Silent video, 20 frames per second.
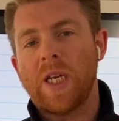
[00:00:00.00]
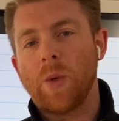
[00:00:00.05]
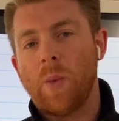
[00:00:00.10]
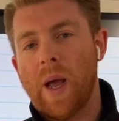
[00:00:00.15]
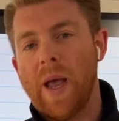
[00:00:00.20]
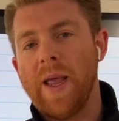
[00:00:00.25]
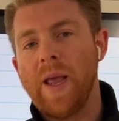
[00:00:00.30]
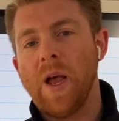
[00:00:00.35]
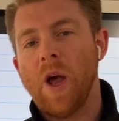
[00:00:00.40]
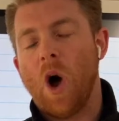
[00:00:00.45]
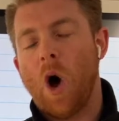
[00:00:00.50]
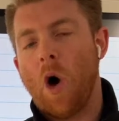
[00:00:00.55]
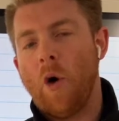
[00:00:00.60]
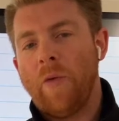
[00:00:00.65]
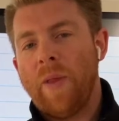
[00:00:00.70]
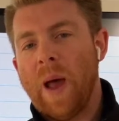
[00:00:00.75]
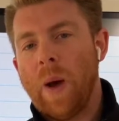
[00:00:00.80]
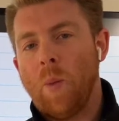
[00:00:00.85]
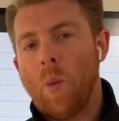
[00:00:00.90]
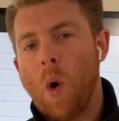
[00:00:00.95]
away on
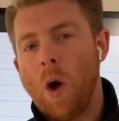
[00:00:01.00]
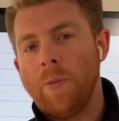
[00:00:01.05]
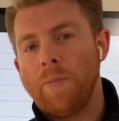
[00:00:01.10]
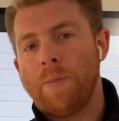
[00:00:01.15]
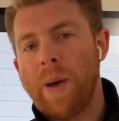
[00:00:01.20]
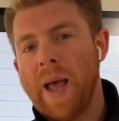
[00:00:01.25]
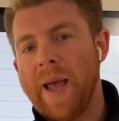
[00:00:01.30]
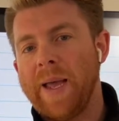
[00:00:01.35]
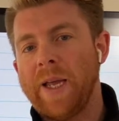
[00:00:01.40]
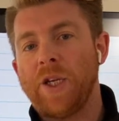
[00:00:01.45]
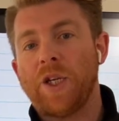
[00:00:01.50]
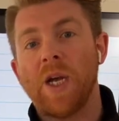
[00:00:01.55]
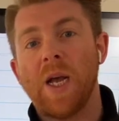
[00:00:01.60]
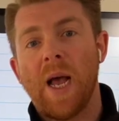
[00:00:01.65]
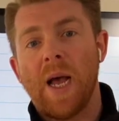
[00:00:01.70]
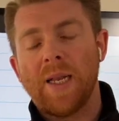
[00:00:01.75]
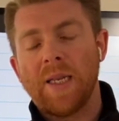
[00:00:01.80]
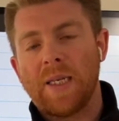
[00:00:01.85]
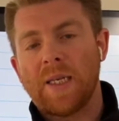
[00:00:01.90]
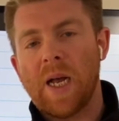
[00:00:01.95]
that one page
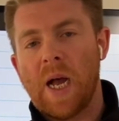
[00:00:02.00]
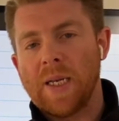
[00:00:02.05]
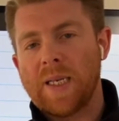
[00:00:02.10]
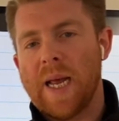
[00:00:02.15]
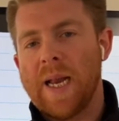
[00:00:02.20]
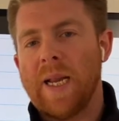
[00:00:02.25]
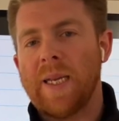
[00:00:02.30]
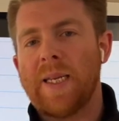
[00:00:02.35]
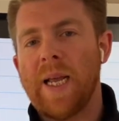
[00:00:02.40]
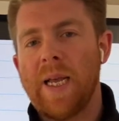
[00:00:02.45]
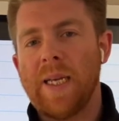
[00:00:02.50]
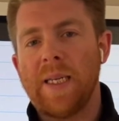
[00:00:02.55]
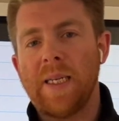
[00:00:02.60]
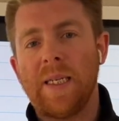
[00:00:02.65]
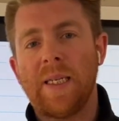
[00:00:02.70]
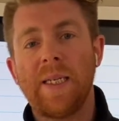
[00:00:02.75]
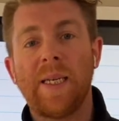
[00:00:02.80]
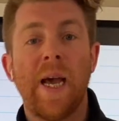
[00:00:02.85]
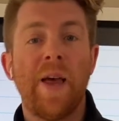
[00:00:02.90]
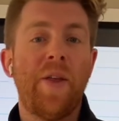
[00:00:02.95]
and starts annotating
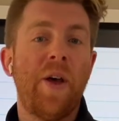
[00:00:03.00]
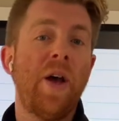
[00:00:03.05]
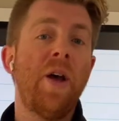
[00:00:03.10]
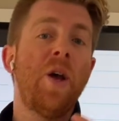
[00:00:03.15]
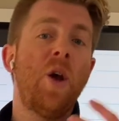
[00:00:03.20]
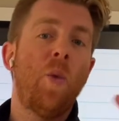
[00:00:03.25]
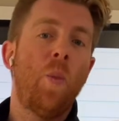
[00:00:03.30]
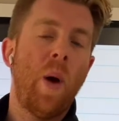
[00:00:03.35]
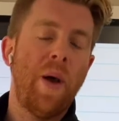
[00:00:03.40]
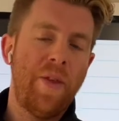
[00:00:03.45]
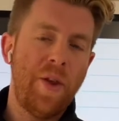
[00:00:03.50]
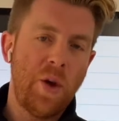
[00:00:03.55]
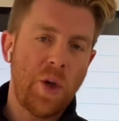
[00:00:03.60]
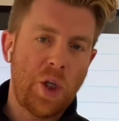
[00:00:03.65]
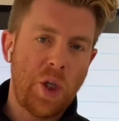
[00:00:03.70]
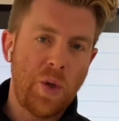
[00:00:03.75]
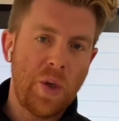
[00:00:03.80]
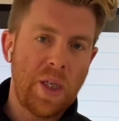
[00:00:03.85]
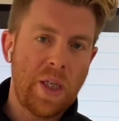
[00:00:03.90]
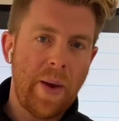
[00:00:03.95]
together, whether you're
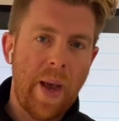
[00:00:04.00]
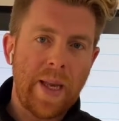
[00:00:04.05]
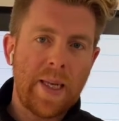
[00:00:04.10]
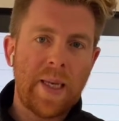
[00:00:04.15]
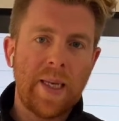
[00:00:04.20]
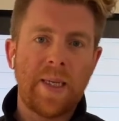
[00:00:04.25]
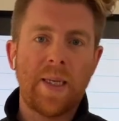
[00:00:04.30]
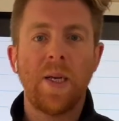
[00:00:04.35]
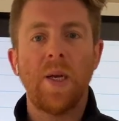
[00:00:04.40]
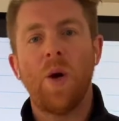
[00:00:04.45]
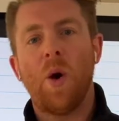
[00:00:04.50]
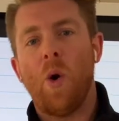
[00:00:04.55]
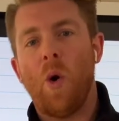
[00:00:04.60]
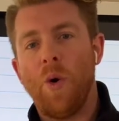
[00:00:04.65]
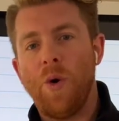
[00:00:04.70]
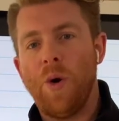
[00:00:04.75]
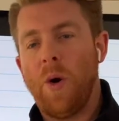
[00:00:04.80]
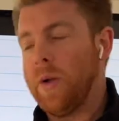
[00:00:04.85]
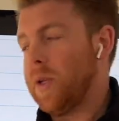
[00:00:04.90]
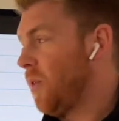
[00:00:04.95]
choosing to edit or
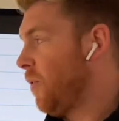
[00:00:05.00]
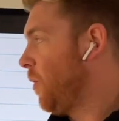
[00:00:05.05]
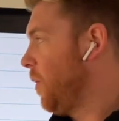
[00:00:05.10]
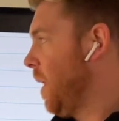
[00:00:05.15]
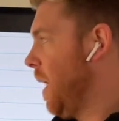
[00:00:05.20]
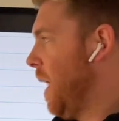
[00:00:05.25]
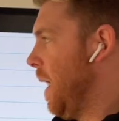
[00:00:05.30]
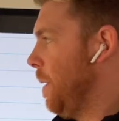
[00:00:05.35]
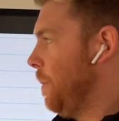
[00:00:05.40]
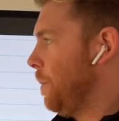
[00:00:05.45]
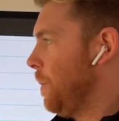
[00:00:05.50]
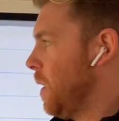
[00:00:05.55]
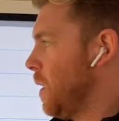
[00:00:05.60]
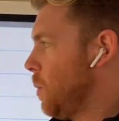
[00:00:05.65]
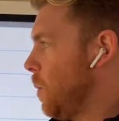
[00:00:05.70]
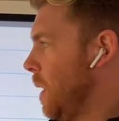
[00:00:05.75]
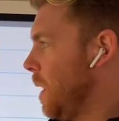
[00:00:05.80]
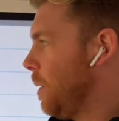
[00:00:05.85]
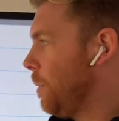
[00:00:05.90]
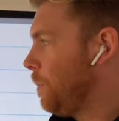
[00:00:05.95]
not for there as
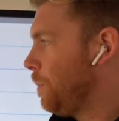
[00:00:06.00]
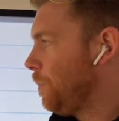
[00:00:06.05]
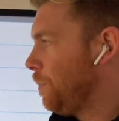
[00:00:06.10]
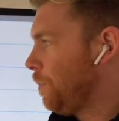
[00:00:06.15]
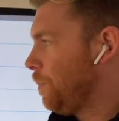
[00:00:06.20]
well.